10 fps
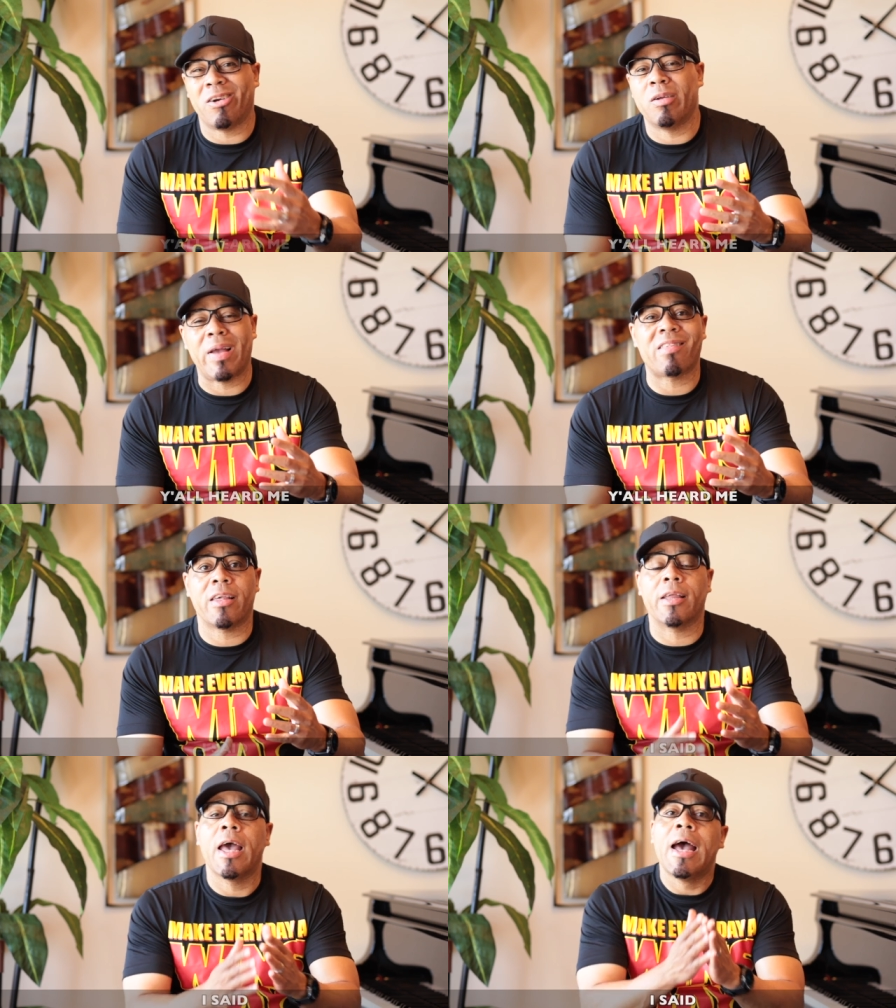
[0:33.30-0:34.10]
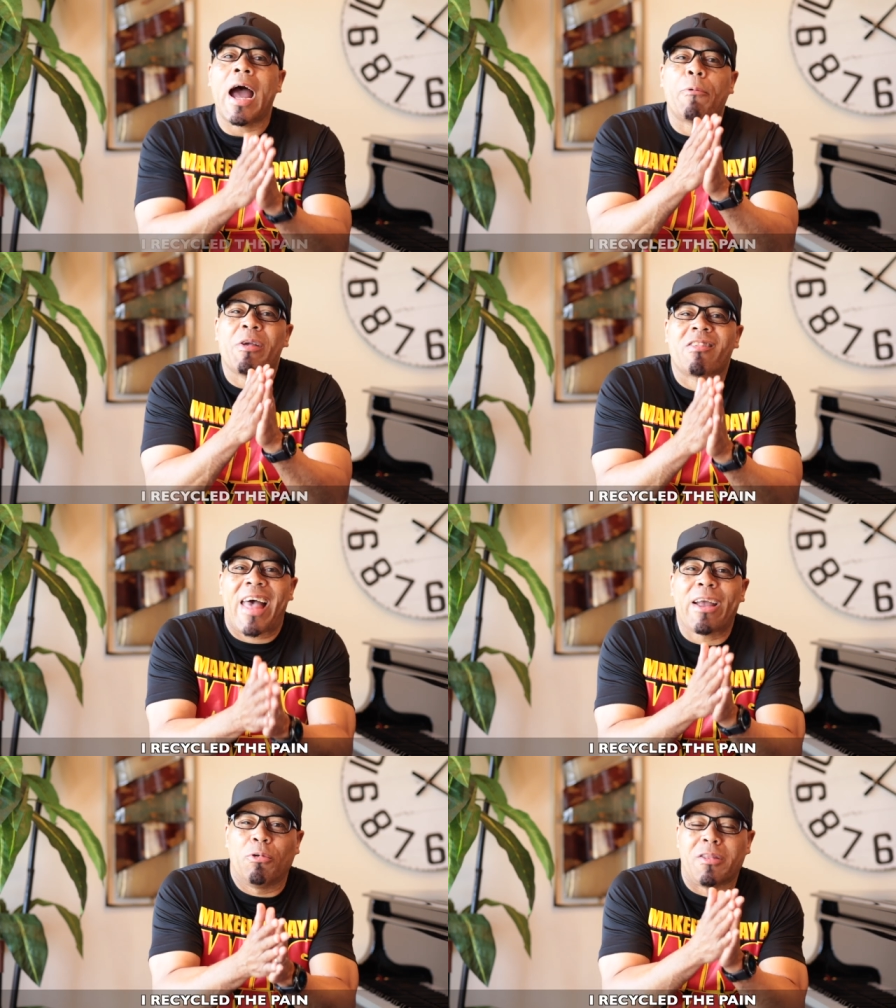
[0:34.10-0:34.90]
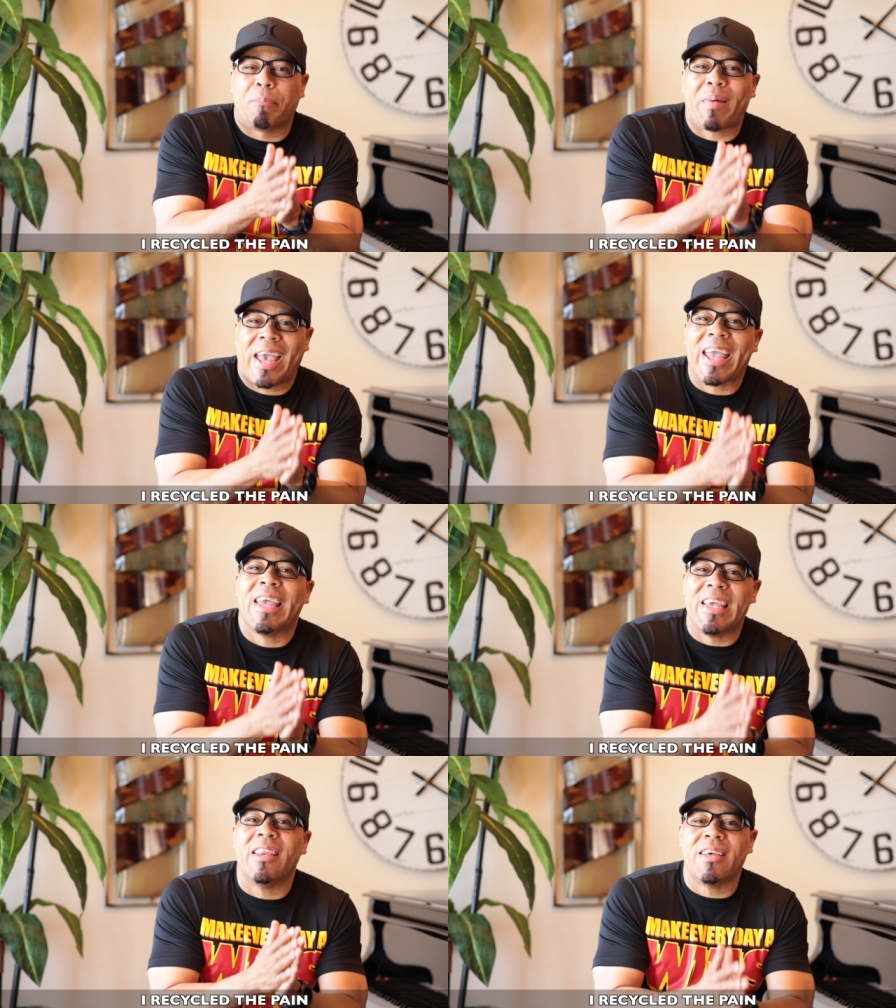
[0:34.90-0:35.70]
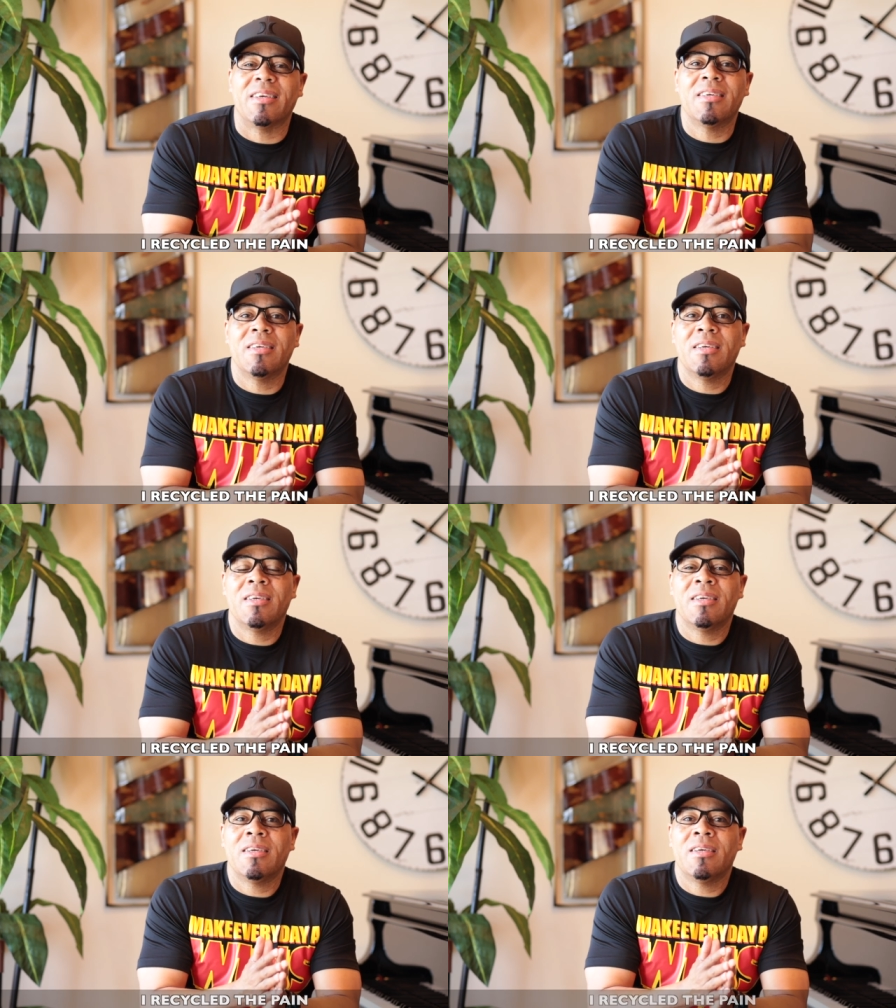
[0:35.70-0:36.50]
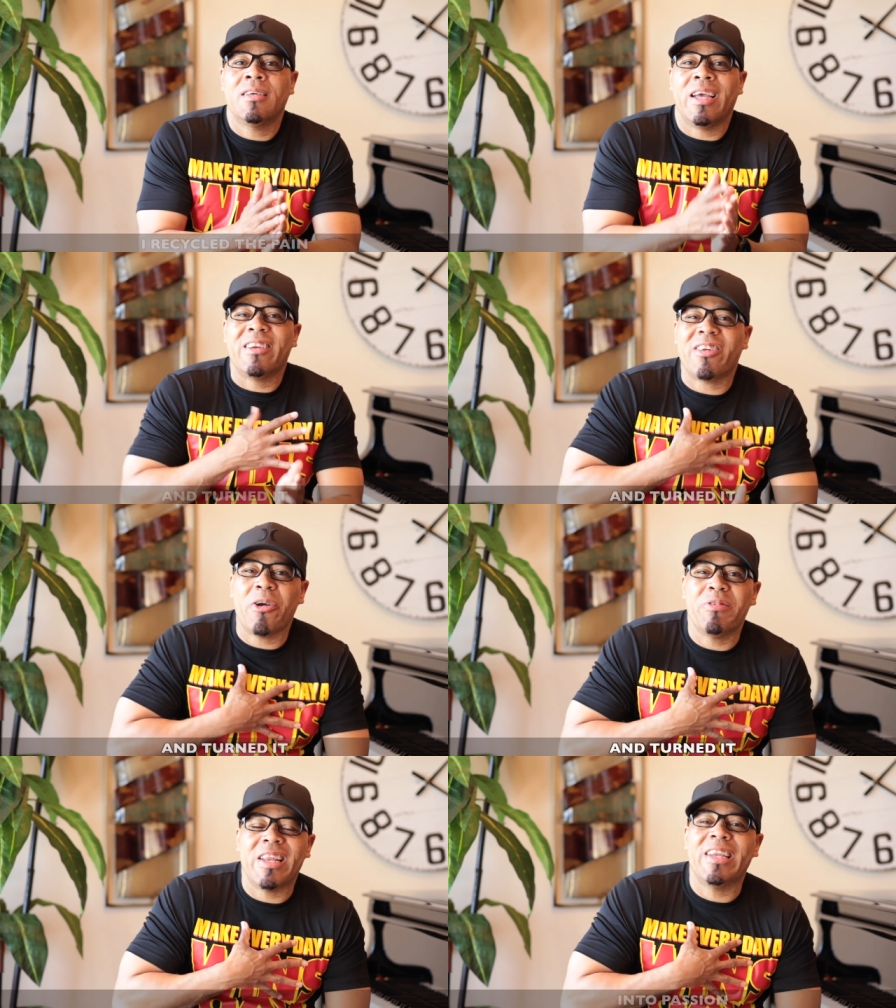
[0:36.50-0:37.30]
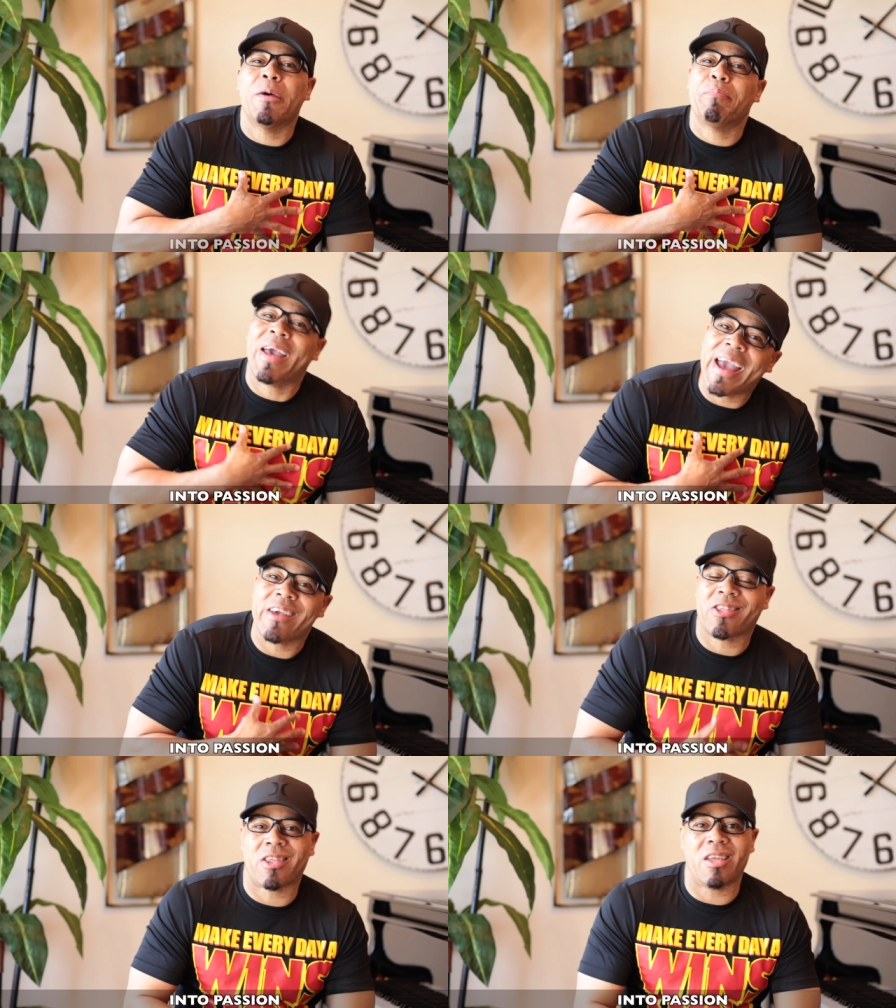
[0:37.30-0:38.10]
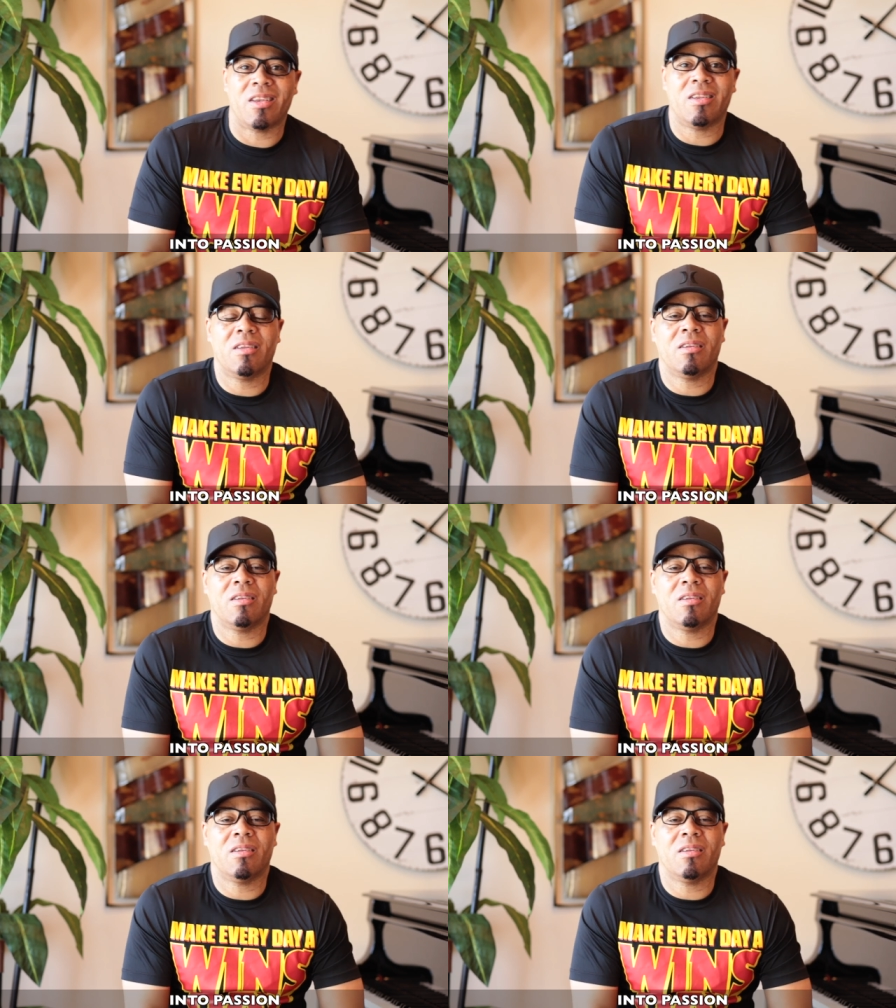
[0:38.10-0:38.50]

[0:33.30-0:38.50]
Heard me. I said, I recycled the pain and turned it into passion.